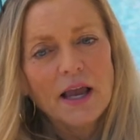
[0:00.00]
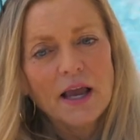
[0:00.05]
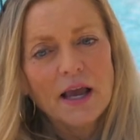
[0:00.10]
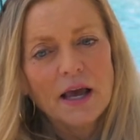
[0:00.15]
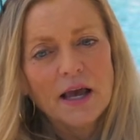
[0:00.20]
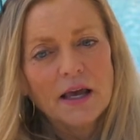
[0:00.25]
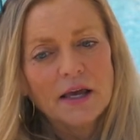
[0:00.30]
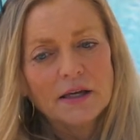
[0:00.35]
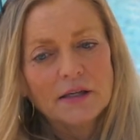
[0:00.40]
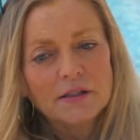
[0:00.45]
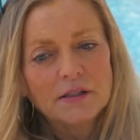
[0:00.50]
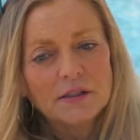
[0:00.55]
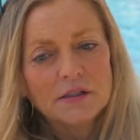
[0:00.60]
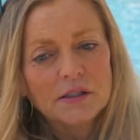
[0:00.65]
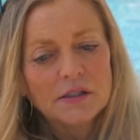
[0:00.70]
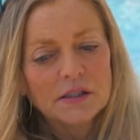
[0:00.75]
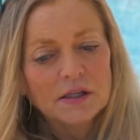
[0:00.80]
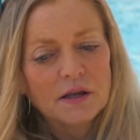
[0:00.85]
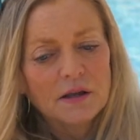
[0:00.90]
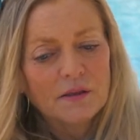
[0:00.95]

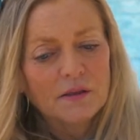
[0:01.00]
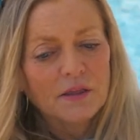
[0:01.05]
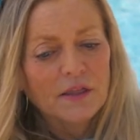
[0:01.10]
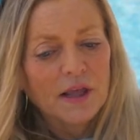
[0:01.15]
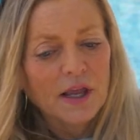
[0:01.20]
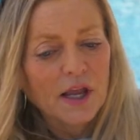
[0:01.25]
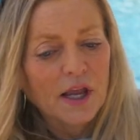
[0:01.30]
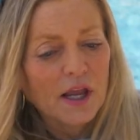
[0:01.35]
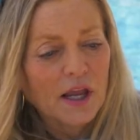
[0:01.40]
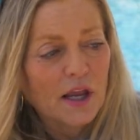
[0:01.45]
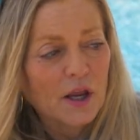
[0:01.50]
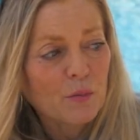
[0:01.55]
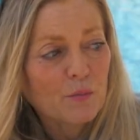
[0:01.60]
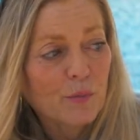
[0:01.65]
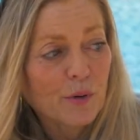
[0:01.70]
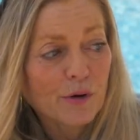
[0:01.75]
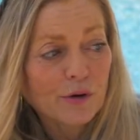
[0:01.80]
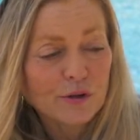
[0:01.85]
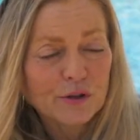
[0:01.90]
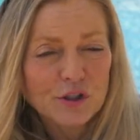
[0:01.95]
and they
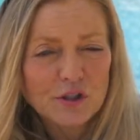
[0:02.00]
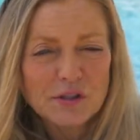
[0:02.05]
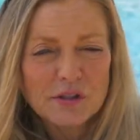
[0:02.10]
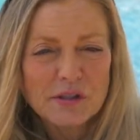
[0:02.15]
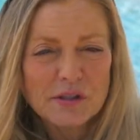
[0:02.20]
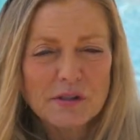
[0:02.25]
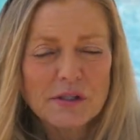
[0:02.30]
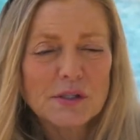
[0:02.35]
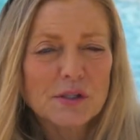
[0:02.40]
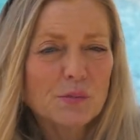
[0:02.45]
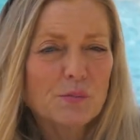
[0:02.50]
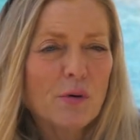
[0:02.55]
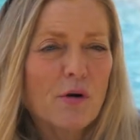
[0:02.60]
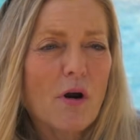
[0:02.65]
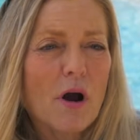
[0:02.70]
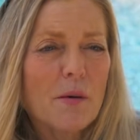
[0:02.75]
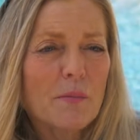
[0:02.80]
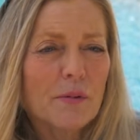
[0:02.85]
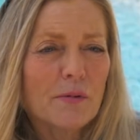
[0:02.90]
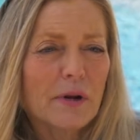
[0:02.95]
purchased this
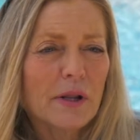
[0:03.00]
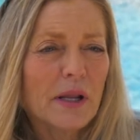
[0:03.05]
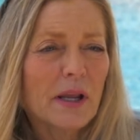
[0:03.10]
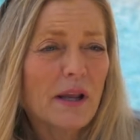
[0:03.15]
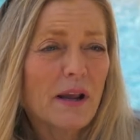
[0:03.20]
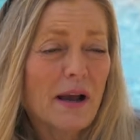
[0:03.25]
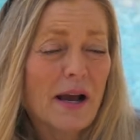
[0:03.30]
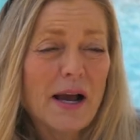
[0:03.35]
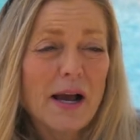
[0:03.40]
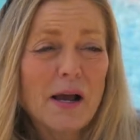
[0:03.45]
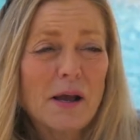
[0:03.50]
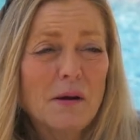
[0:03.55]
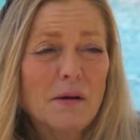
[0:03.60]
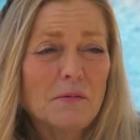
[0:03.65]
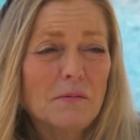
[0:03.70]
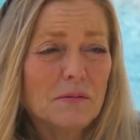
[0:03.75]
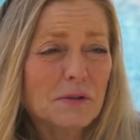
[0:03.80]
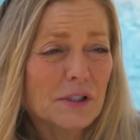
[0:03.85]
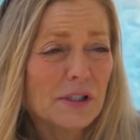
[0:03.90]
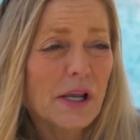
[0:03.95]
property,
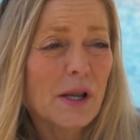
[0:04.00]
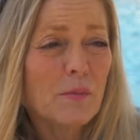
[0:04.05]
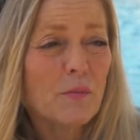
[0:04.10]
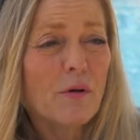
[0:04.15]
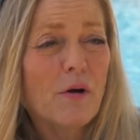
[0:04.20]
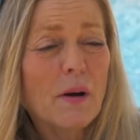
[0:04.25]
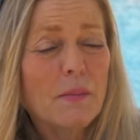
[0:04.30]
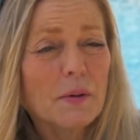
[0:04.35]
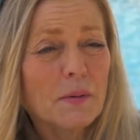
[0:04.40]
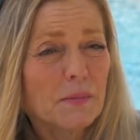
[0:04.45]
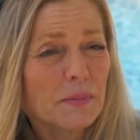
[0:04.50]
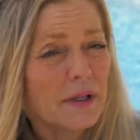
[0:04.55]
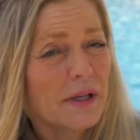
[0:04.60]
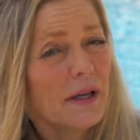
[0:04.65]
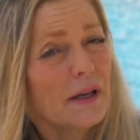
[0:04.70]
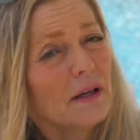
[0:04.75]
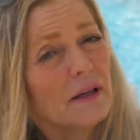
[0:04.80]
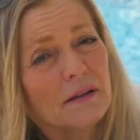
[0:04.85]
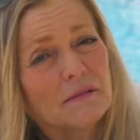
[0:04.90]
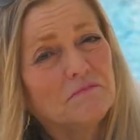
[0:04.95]
I would say
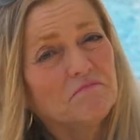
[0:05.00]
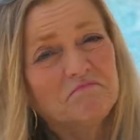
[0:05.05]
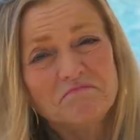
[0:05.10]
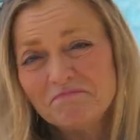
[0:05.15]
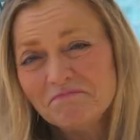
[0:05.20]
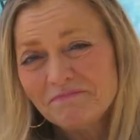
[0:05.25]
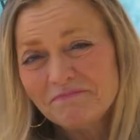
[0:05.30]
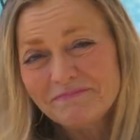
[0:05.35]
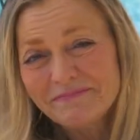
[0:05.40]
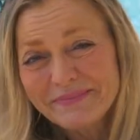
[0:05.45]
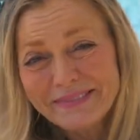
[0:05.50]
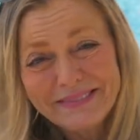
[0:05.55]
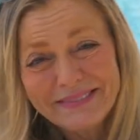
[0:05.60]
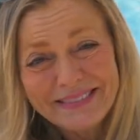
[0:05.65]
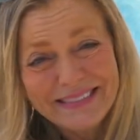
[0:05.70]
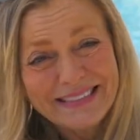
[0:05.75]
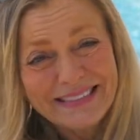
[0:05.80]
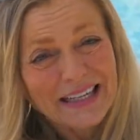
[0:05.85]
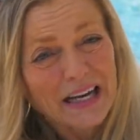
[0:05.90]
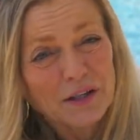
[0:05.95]
probably in,
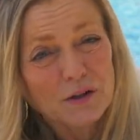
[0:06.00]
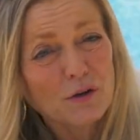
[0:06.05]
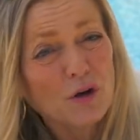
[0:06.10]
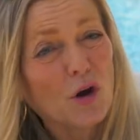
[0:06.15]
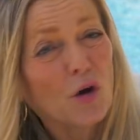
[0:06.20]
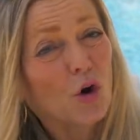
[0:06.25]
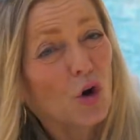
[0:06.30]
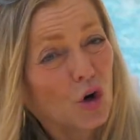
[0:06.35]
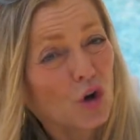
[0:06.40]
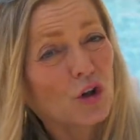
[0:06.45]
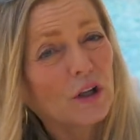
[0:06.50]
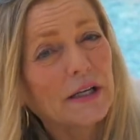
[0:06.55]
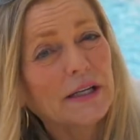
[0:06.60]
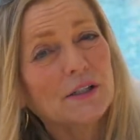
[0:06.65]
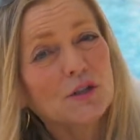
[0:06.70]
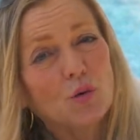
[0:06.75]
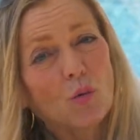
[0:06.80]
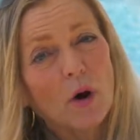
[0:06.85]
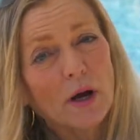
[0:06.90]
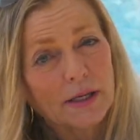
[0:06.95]
I don't know,
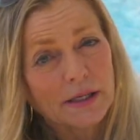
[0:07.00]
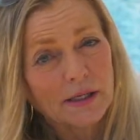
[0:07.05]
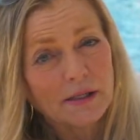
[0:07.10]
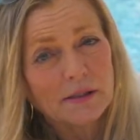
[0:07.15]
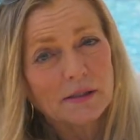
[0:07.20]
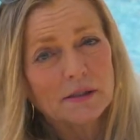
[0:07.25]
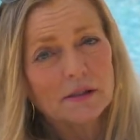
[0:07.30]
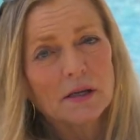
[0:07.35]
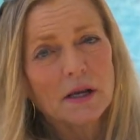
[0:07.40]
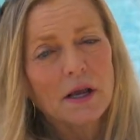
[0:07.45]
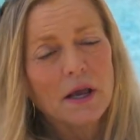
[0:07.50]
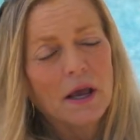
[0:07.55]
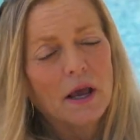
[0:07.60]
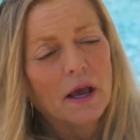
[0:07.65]
early 20s.